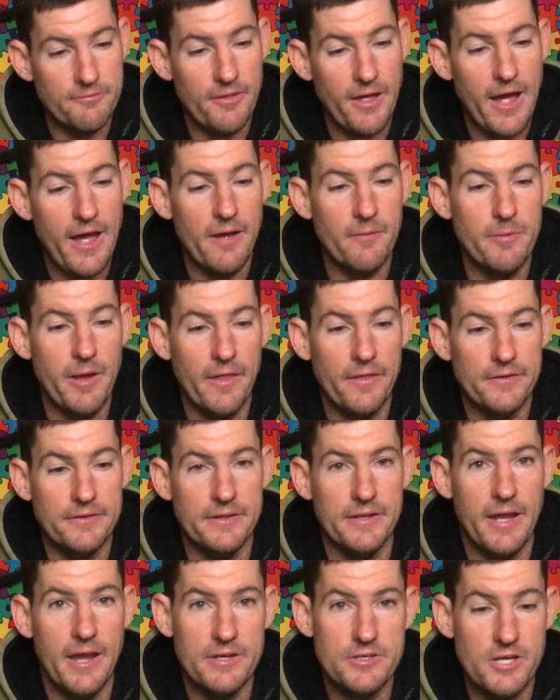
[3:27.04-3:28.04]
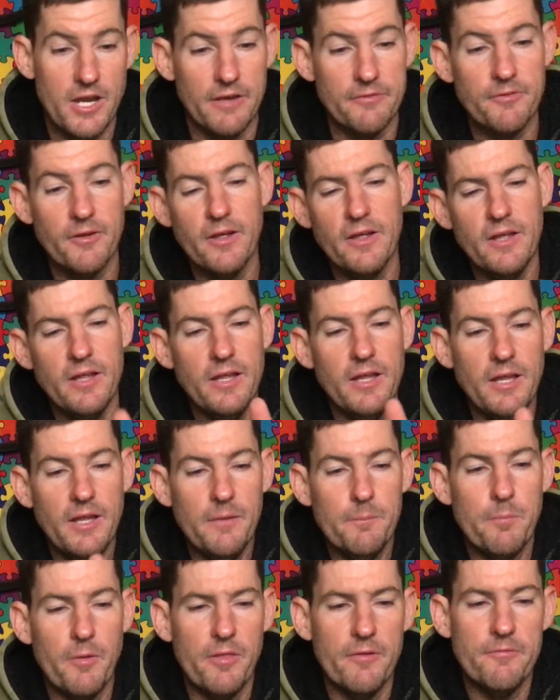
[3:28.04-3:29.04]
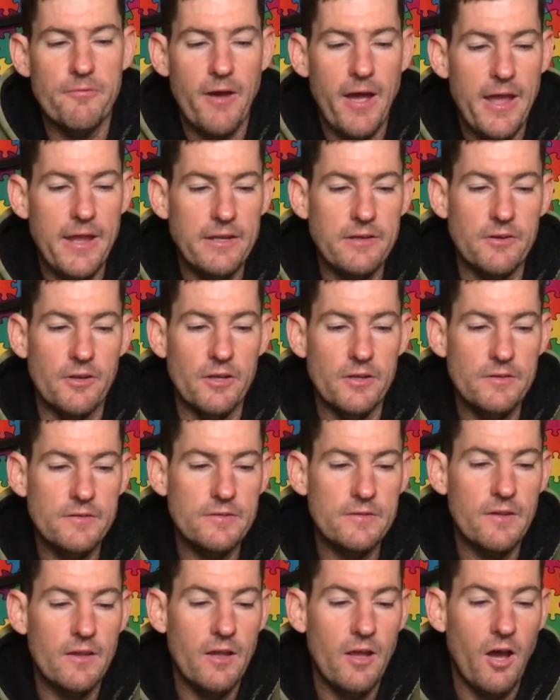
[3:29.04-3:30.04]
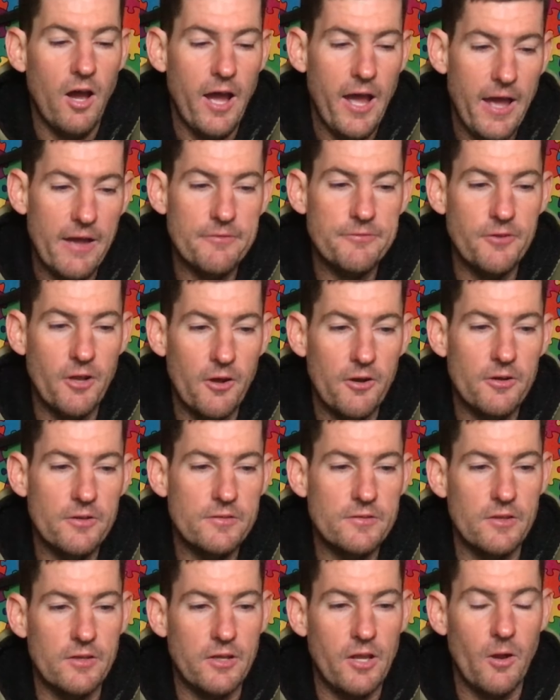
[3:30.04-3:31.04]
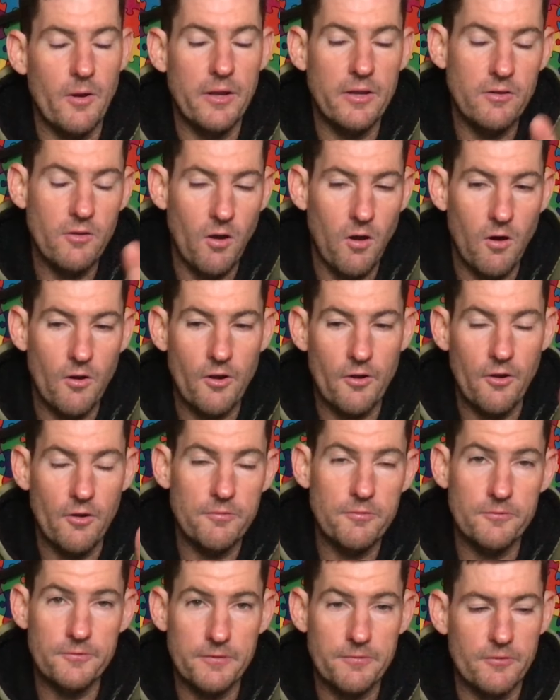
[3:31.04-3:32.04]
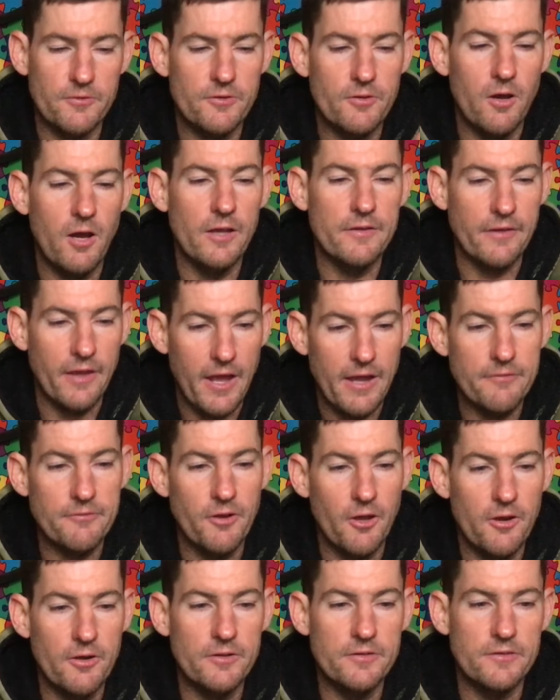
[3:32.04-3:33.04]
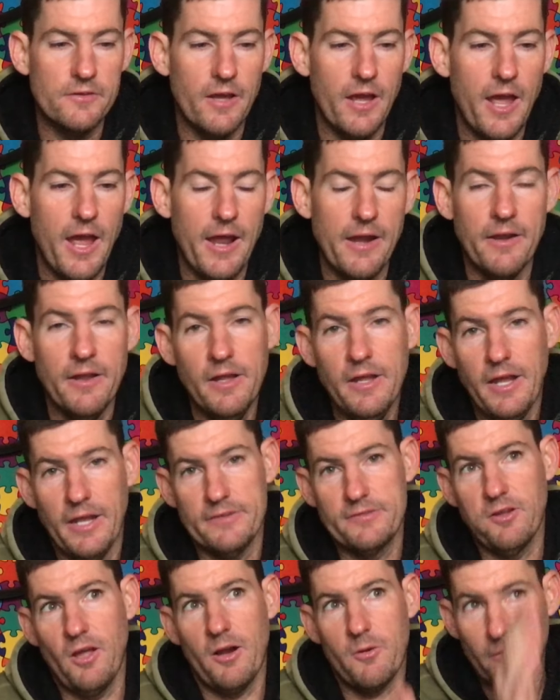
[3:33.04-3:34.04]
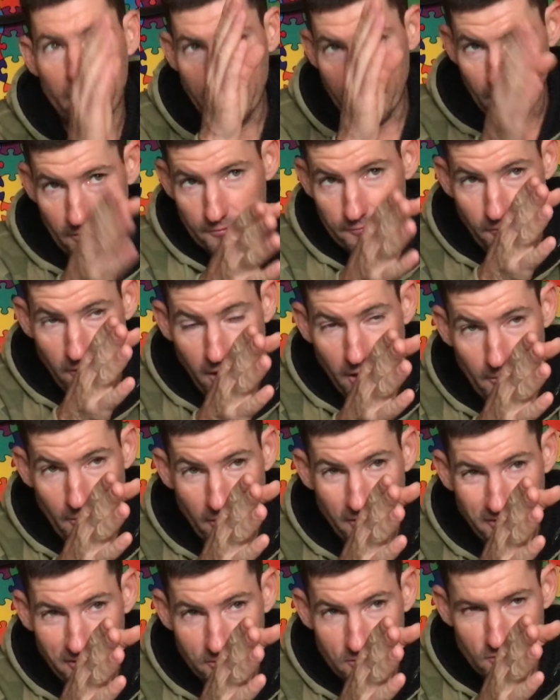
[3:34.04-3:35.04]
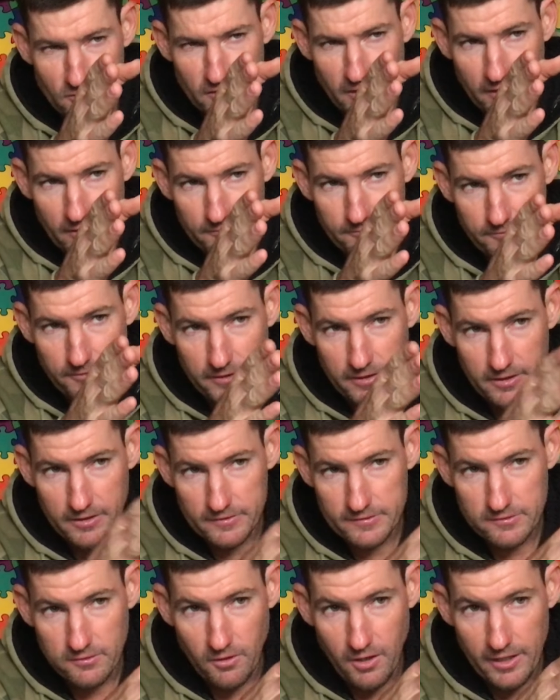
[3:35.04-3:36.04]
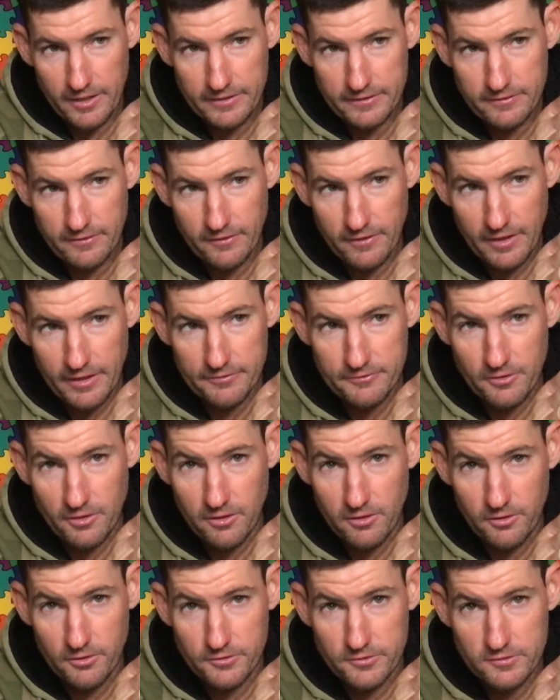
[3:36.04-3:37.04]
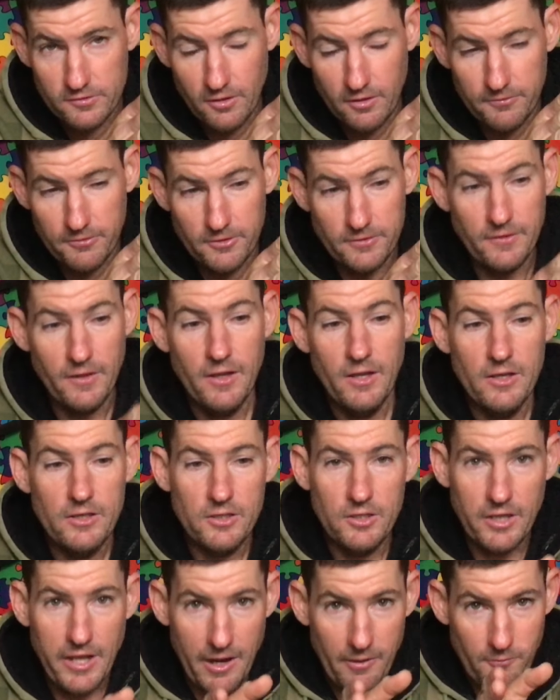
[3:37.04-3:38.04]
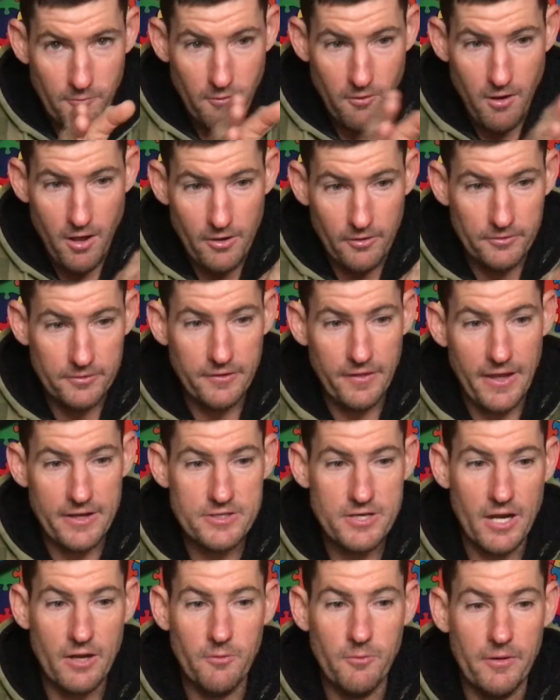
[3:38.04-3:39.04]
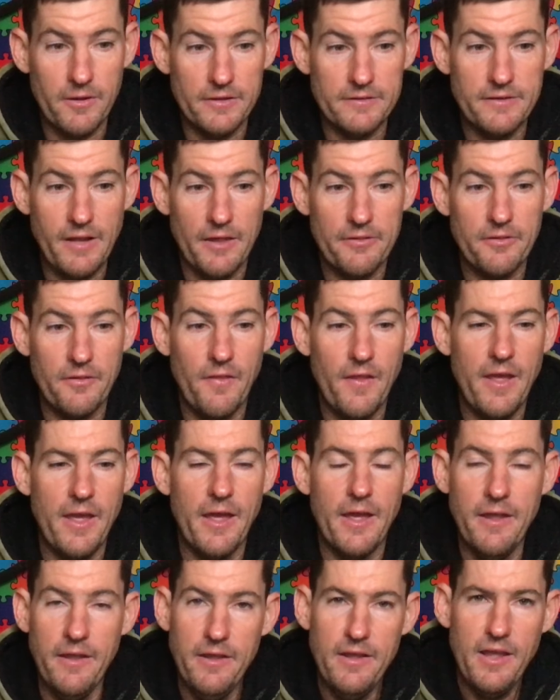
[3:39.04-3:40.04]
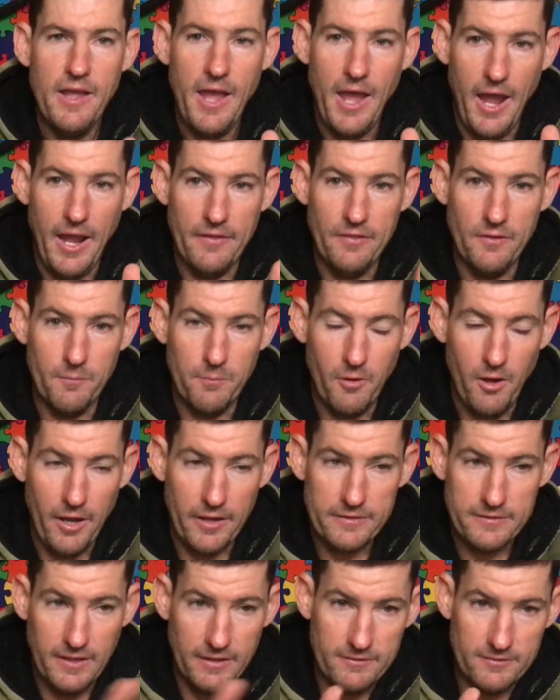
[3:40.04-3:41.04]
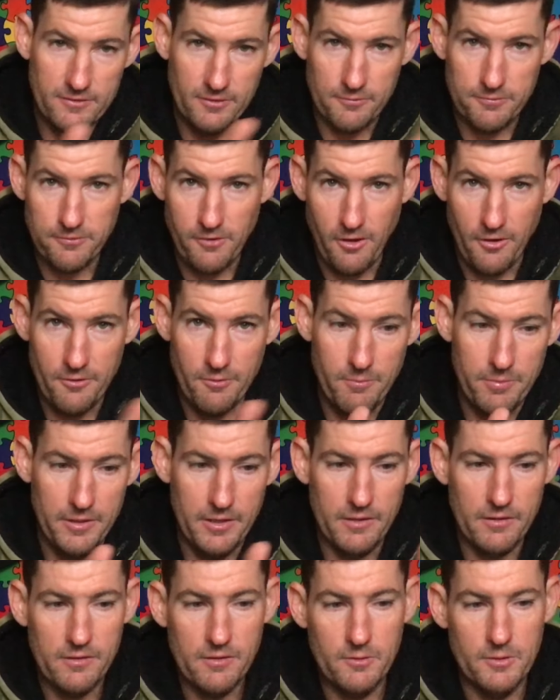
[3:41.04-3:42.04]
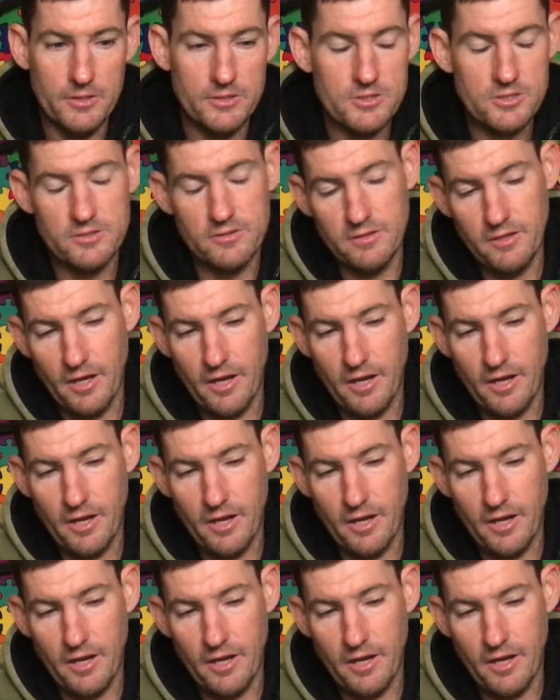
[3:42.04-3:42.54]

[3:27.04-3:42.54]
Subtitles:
that about the DHF. But the vagueness, I have noticed it going on and off of different tyres. I have noticed it, and it's like when you're on a fire road and you just need to veer slightly to the left on a loose surface, you get right onto that channel where there's nothing there, and the bike tends to float a bit, which,